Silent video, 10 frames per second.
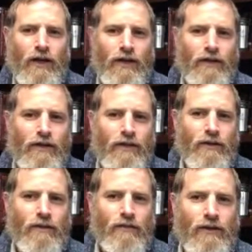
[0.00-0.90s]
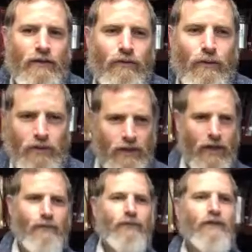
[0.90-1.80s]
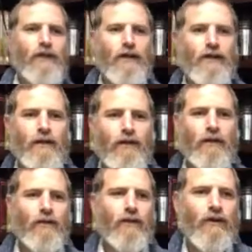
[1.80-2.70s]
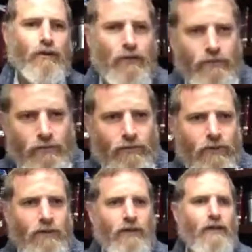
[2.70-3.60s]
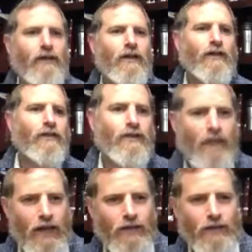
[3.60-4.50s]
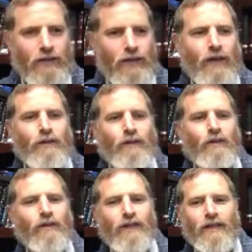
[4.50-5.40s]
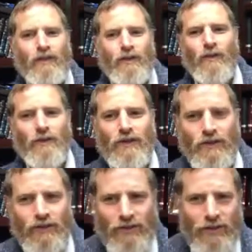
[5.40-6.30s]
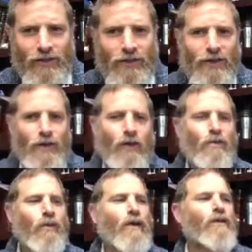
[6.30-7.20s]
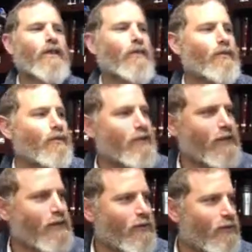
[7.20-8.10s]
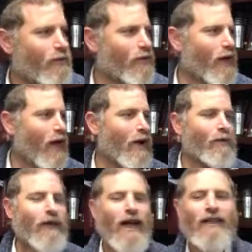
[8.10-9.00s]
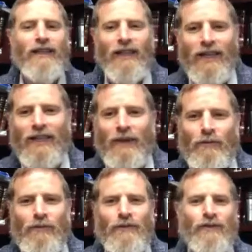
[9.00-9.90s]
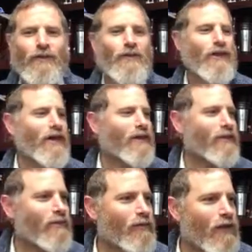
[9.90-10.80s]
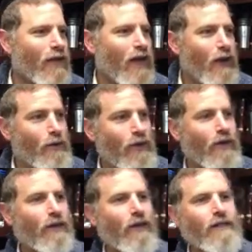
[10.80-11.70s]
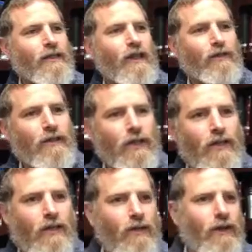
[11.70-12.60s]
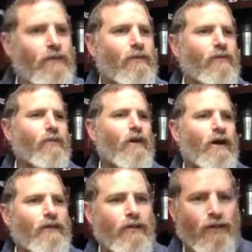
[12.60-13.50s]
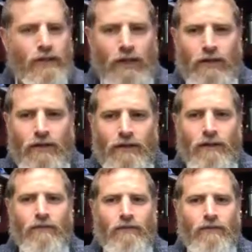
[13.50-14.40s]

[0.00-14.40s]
And if we would stop for a second and say, okay, you know what? Let's see if that statement was said to someone else. What would that person how would I like that person to react? I would analyze and I would say, you know what? Why do you say this?